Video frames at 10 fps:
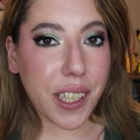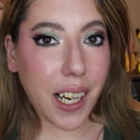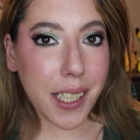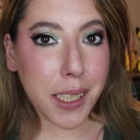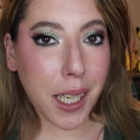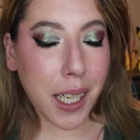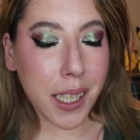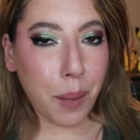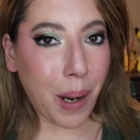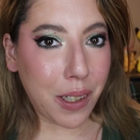thoughts
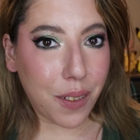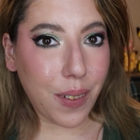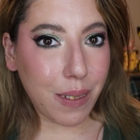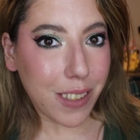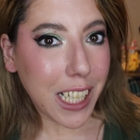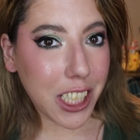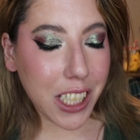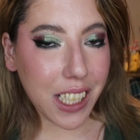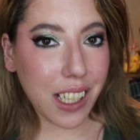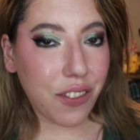on the pattern
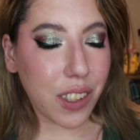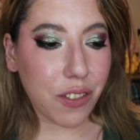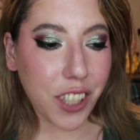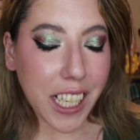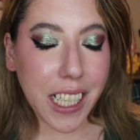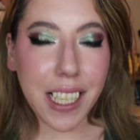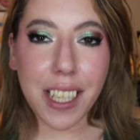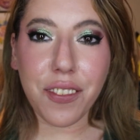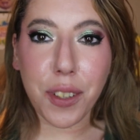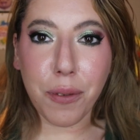foundation, if you've tried it,
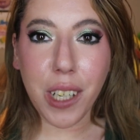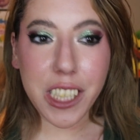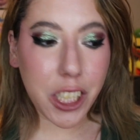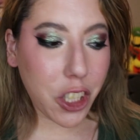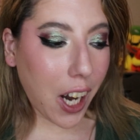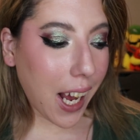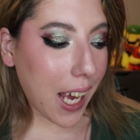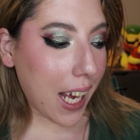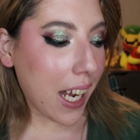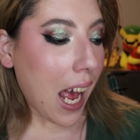if you want to try
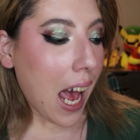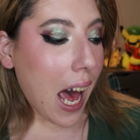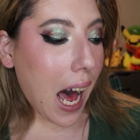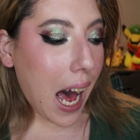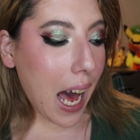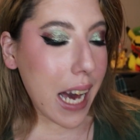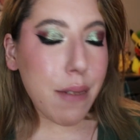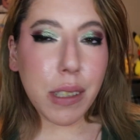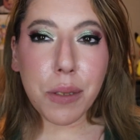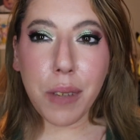it. I
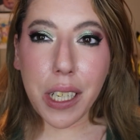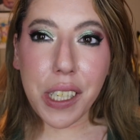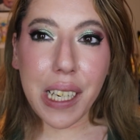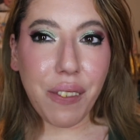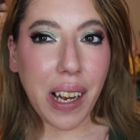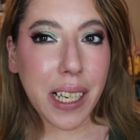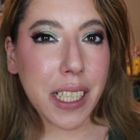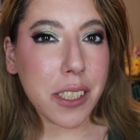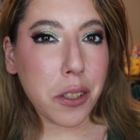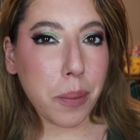was wondering if I
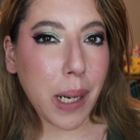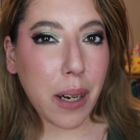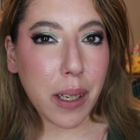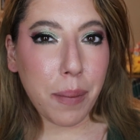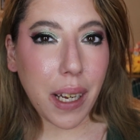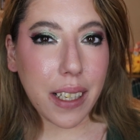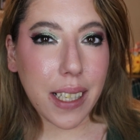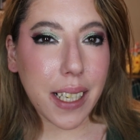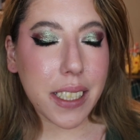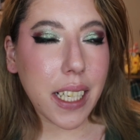could dupe it out in my
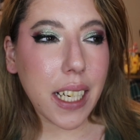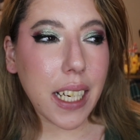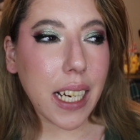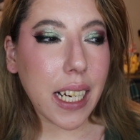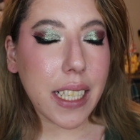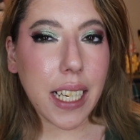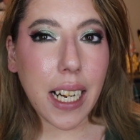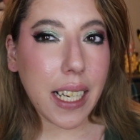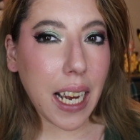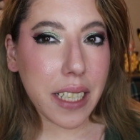collection and I did
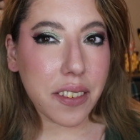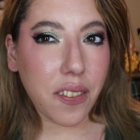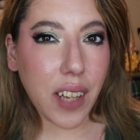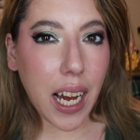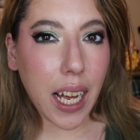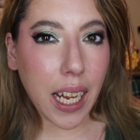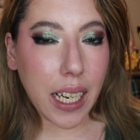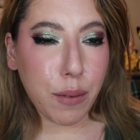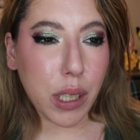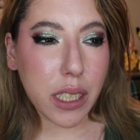a test of that and
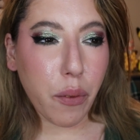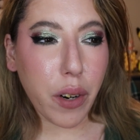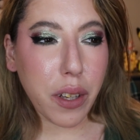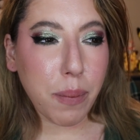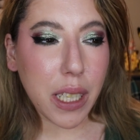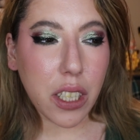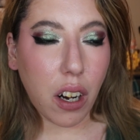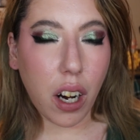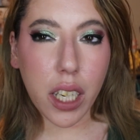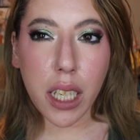it wasn't worth me
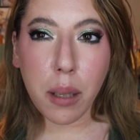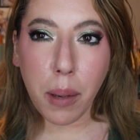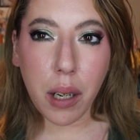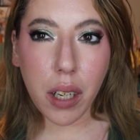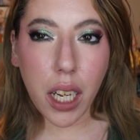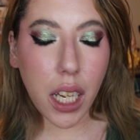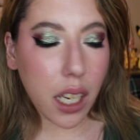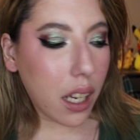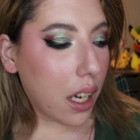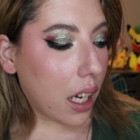talking about
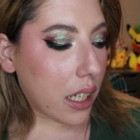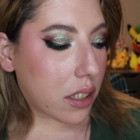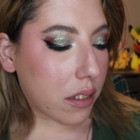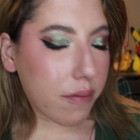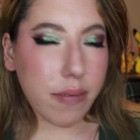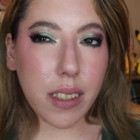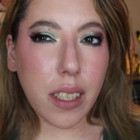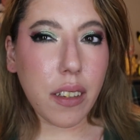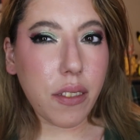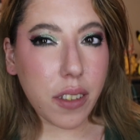it. So
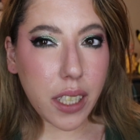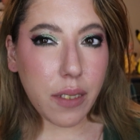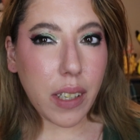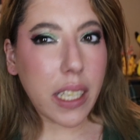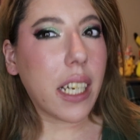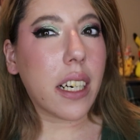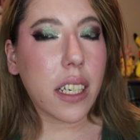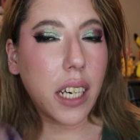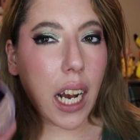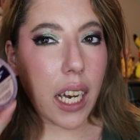I'll throw it in right
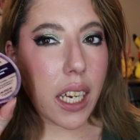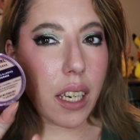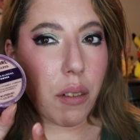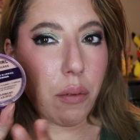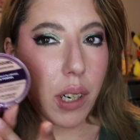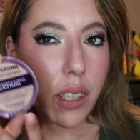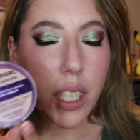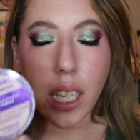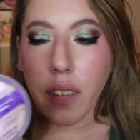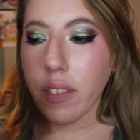here. I
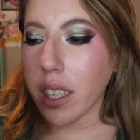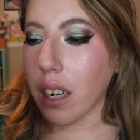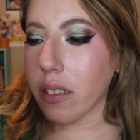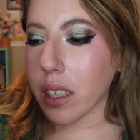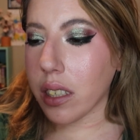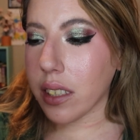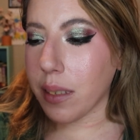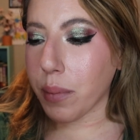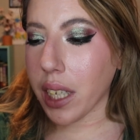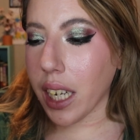wondered if the CoverGirl
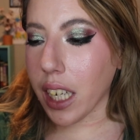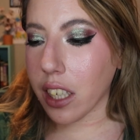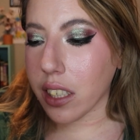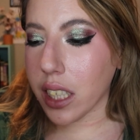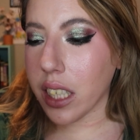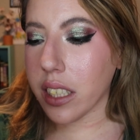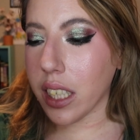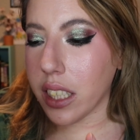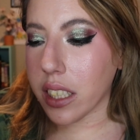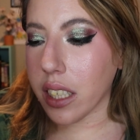Simply Ageless
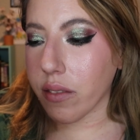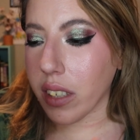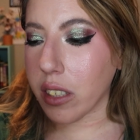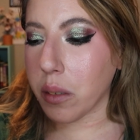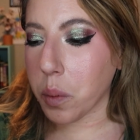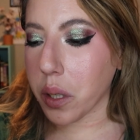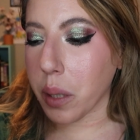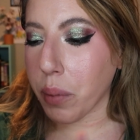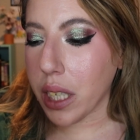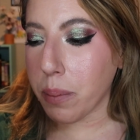Instant Wrinkle
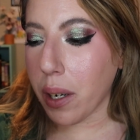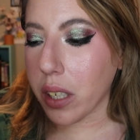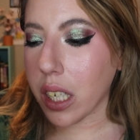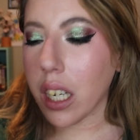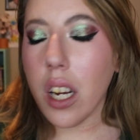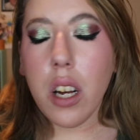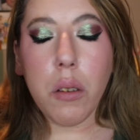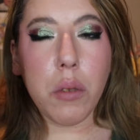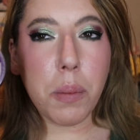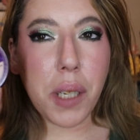Blurring Press Powder
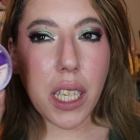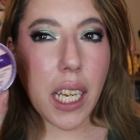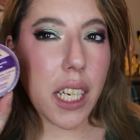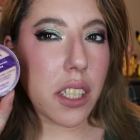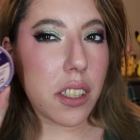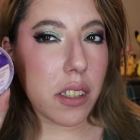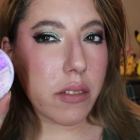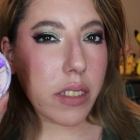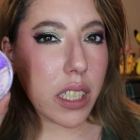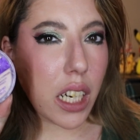would be like a
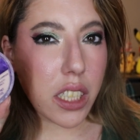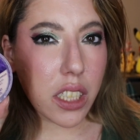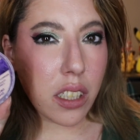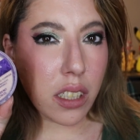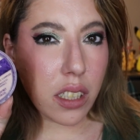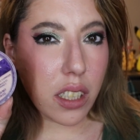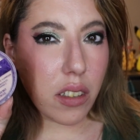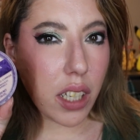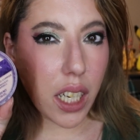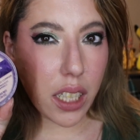dupe for National
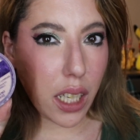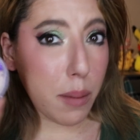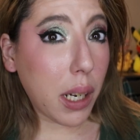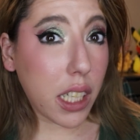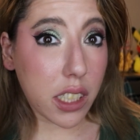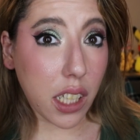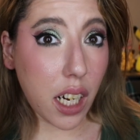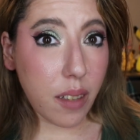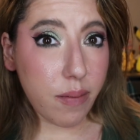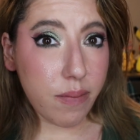Hy Glam and it's not.